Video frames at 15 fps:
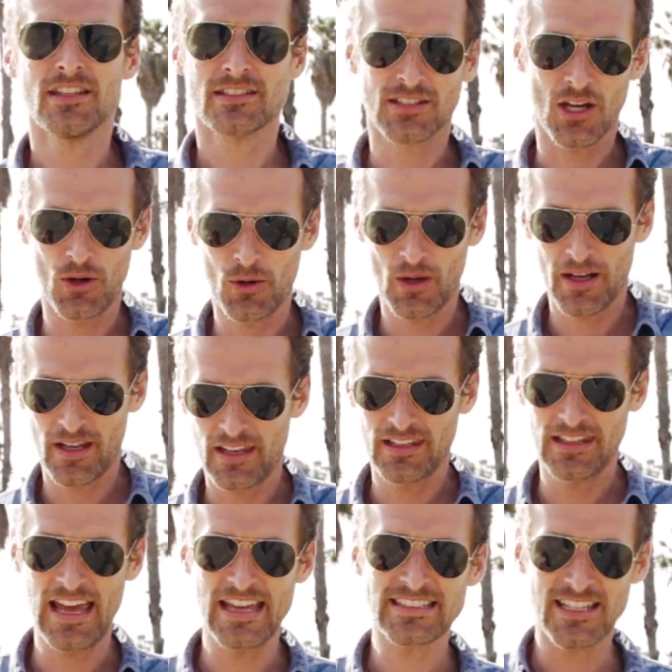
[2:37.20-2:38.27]
So
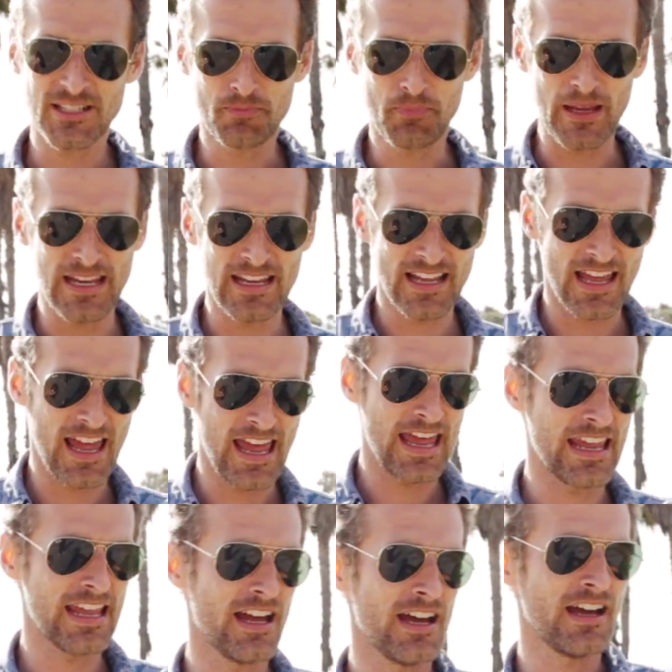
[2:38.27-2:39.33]
let it be
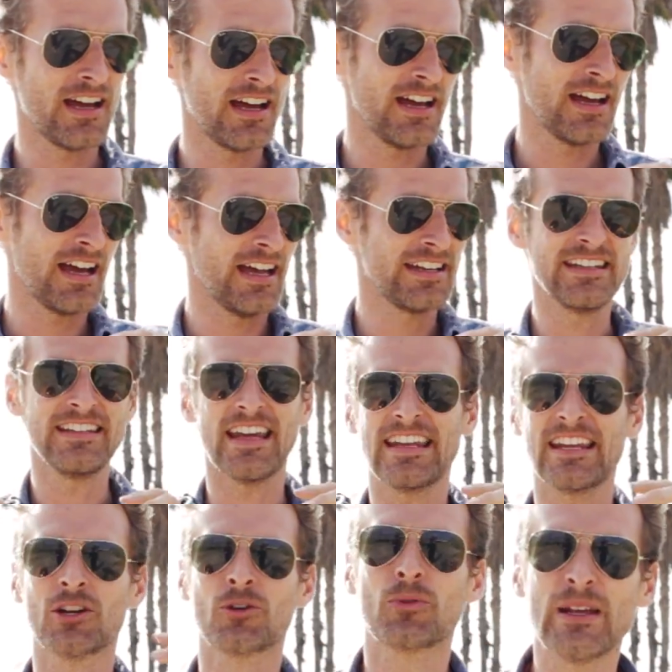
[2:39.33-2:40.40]
an
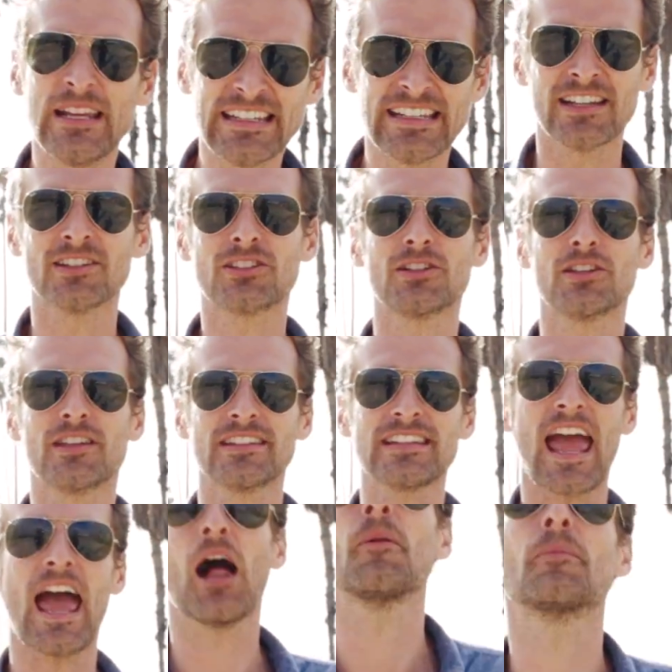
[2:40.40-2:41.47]
ingredient that
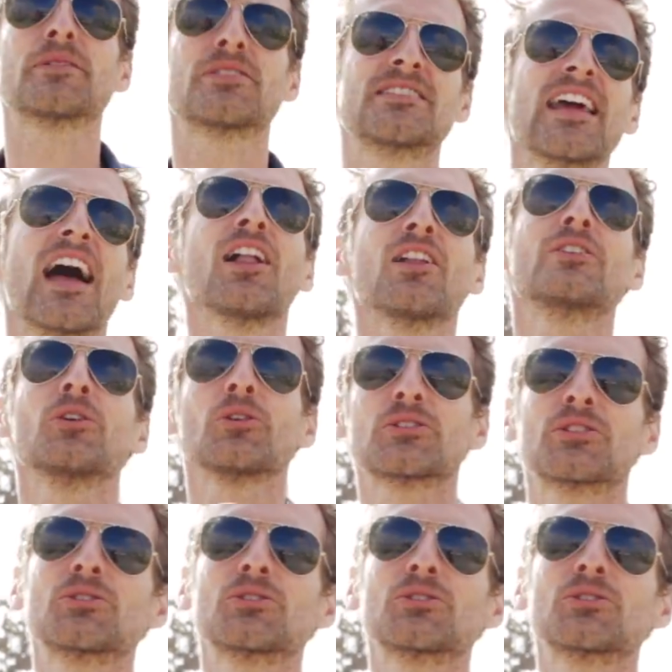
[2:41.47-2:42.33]
helps tell your